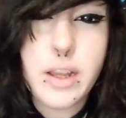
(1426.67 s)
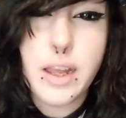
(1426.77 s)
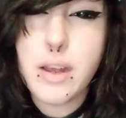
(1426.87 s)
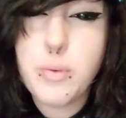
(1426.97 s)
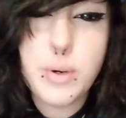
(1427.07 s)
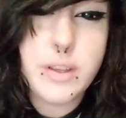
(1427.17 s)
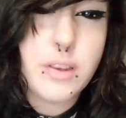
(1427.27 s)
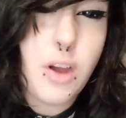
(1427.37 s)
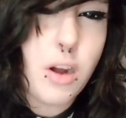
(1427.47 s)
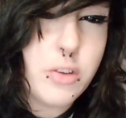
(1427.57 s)
Like, I don't want
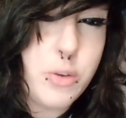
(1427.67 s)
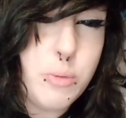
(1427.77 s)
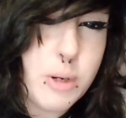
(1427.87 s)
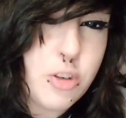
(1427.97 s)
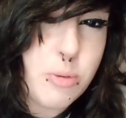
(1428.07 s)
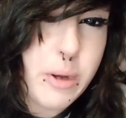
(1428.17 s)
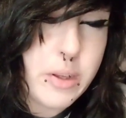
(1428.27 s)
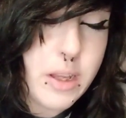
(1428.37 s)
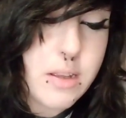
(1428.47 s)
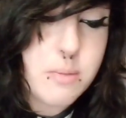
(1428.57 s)
to talk too much
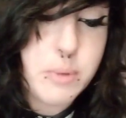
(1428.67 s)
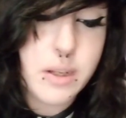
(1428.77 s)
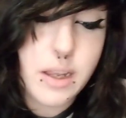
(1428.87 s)
about this, but,